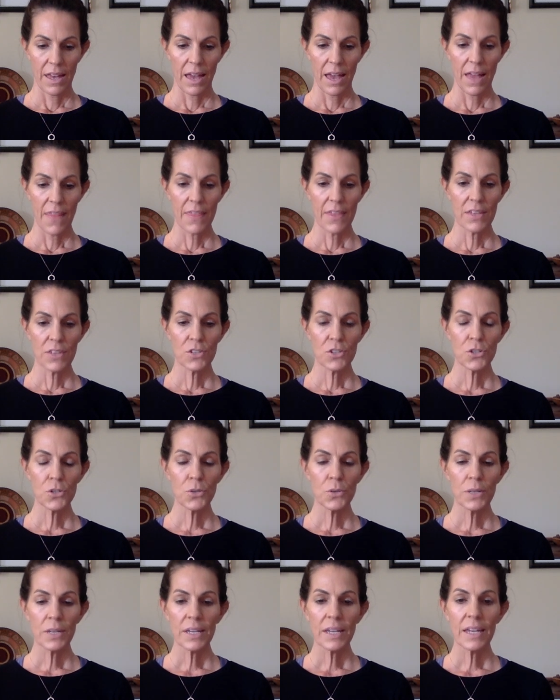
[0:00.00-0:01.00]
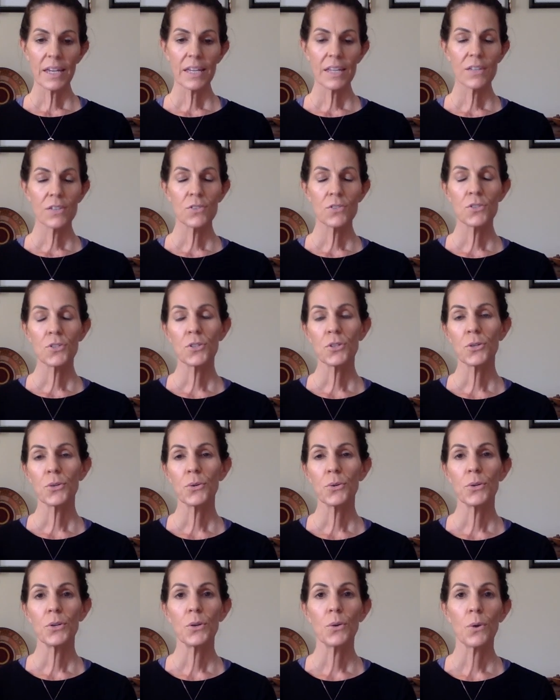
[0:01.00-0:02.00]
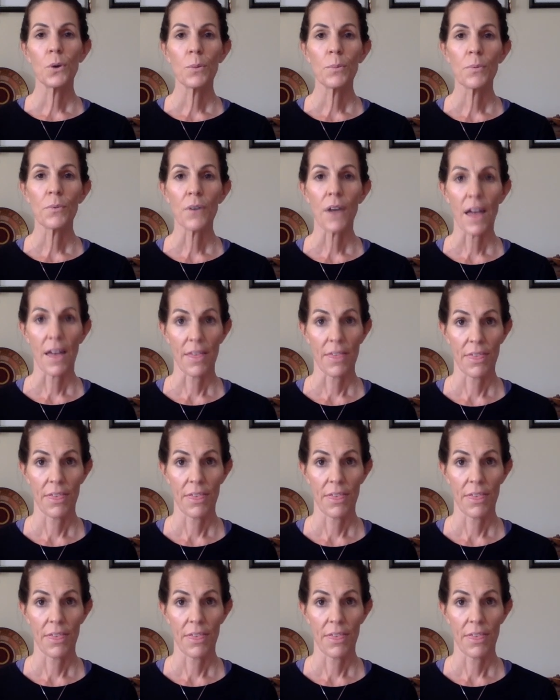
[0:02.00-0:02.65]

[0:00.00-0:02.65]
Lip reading: And then tuning into your breath.